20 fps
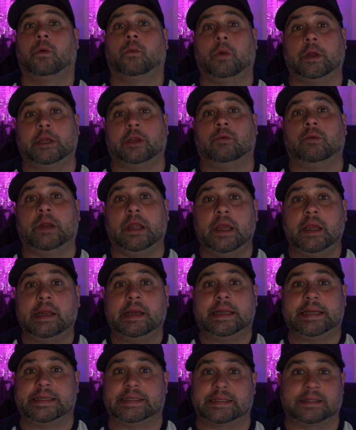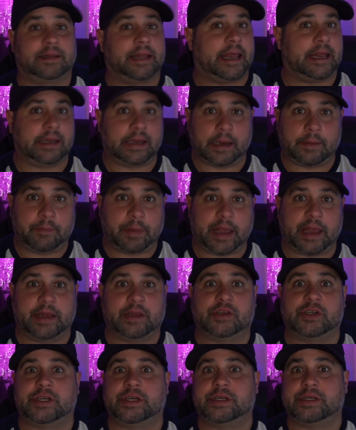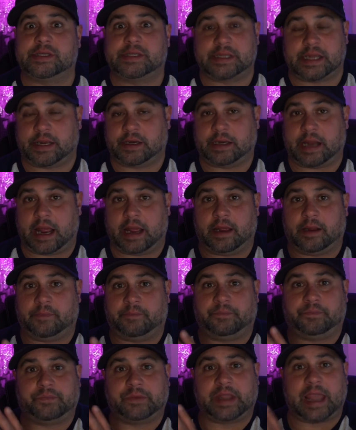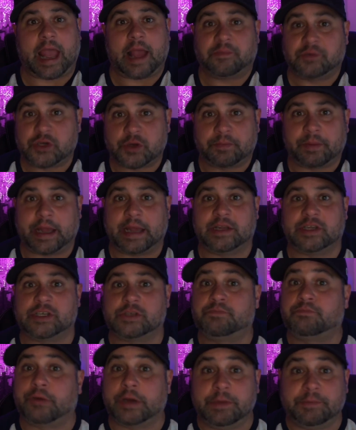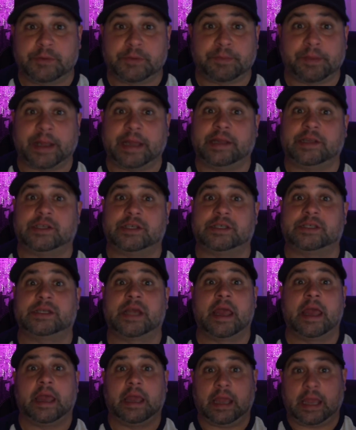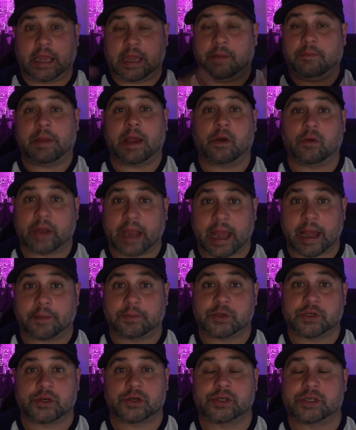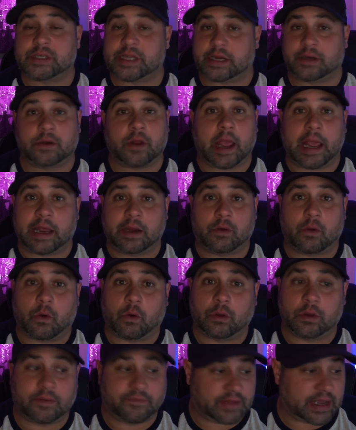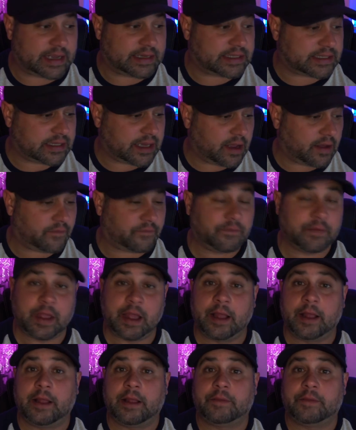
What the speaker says: what you need is landing pages and capture pages, bridge pages, email captures, and all of that stuff.